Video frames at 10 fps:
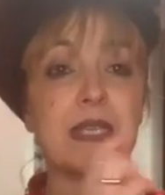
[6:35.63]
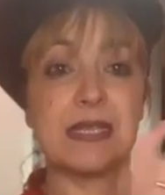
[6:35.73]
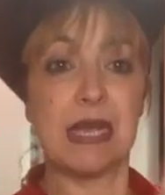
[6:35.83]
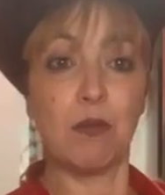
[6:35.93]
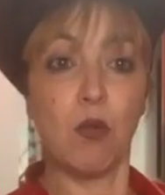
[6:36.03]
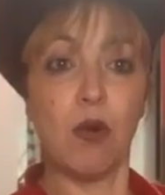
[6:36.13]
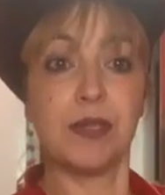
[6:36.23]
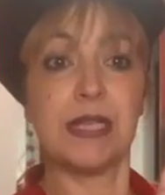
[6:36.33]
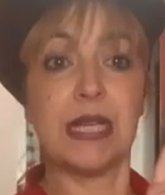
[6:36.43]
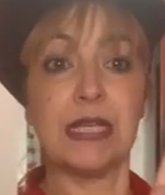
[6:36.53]
some
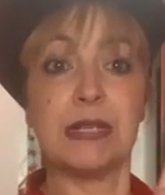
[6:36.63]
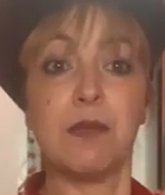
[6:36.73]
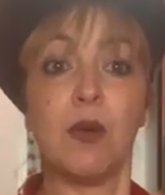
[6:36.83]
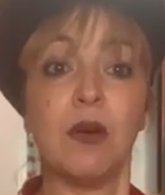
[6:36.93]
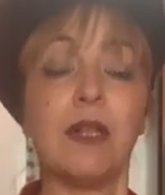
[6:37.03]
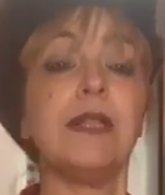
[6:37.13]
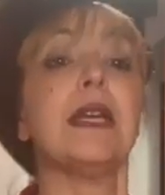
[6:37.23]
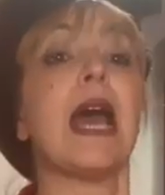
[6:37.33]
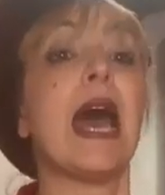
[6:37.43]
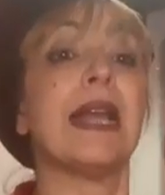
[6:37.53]
water in the bowl,
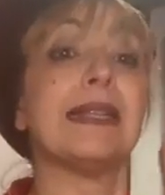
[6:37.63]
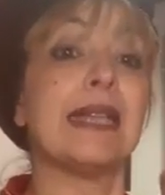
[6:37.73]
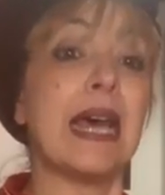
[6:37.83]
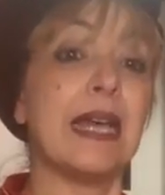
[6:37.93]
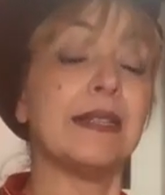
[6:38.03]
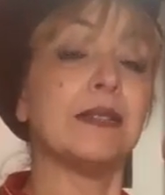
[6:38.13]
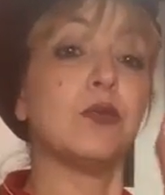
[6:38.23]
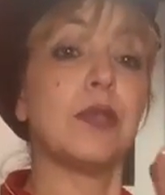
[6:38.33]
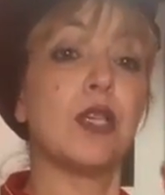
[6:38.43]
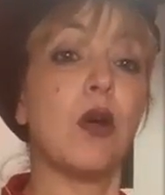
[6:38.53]
and then
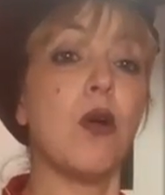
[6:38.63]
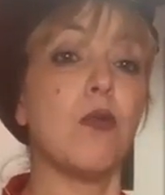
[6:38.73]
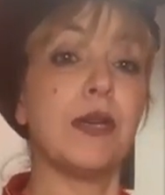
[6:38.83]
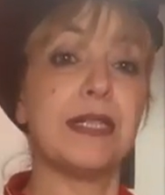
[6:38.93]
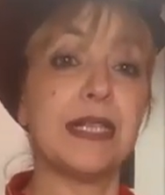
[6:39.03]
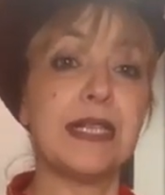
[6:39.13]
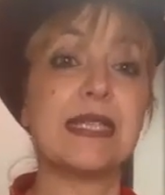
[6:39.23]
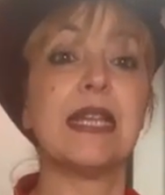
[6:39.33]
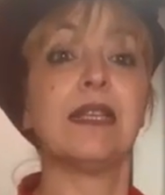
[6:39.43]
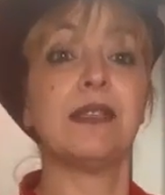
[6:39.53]
we go with
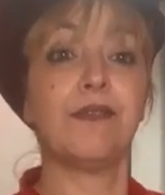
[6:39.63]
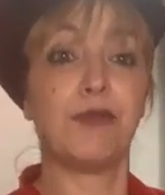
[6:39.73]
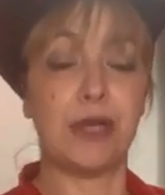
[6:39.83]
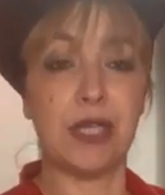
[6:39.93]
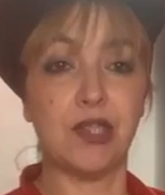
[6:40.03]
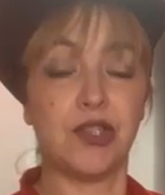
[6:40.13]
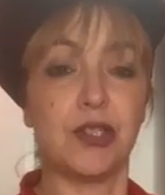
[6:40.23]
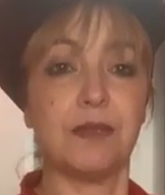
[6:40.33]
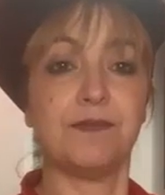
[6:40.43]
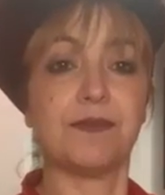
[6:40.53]
this in the
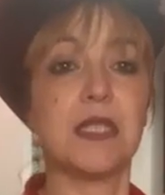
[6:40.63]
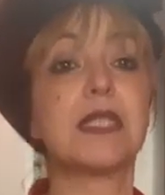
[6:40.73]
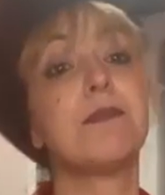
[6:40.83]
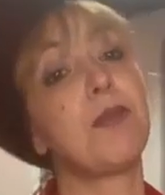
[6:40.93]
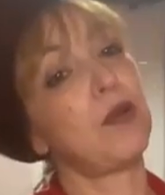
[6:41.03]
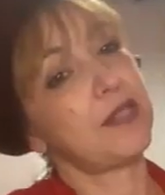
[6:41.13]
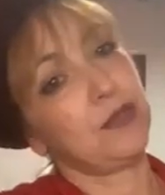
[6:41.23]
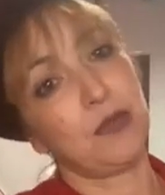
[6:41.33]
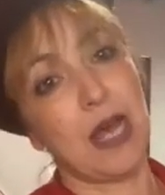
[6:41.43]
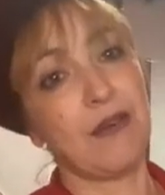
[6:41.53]
fridge. It's
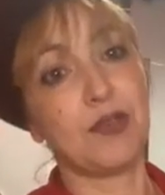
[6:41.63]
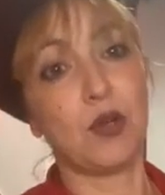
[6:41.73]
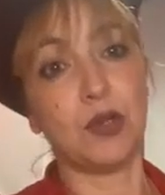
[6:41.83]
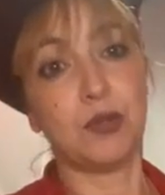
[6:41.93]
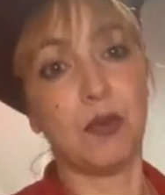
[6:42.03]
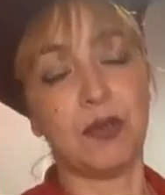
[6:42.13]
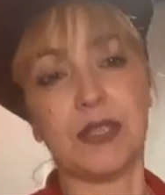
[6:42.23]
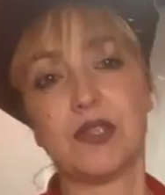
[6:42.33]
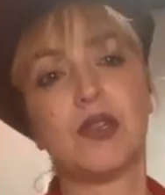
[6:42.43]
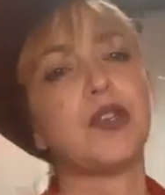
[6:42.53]
important to have cold
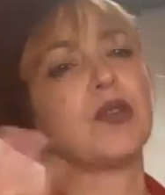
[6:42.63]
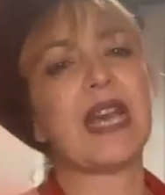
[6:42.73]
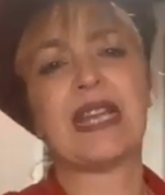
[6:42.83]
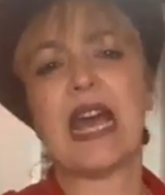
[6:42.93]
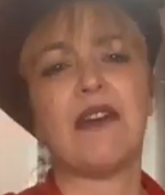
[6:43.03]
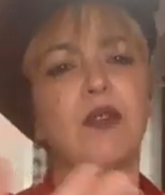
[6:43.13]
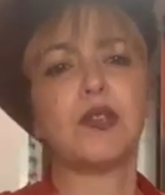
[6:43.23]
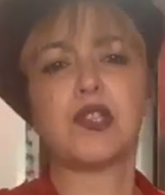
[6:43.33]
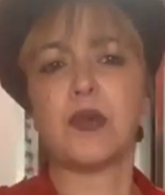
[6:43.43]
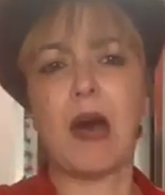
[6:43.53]
water, so you can have
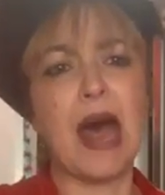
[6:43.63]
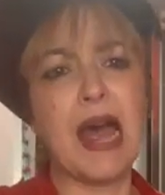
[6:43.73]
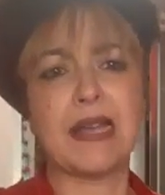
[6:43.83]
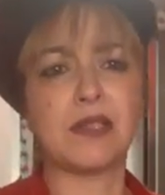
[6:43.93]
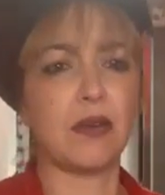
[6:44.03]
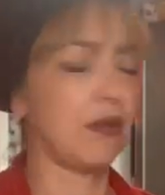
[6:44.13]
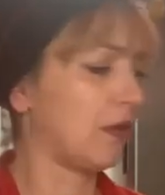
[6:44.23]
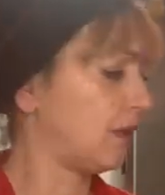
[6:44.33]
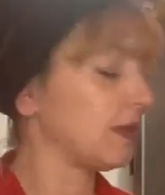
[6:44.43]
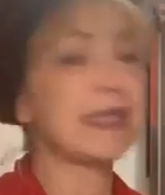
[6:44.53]
also ice
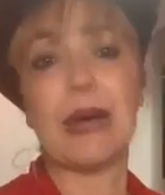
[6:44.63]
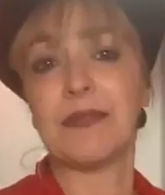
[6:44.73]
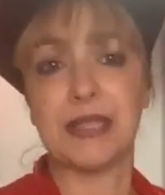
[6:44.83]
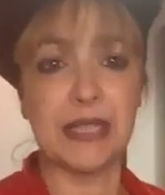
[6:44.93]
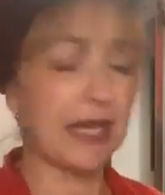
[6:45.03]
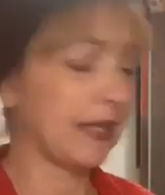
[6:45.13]
or something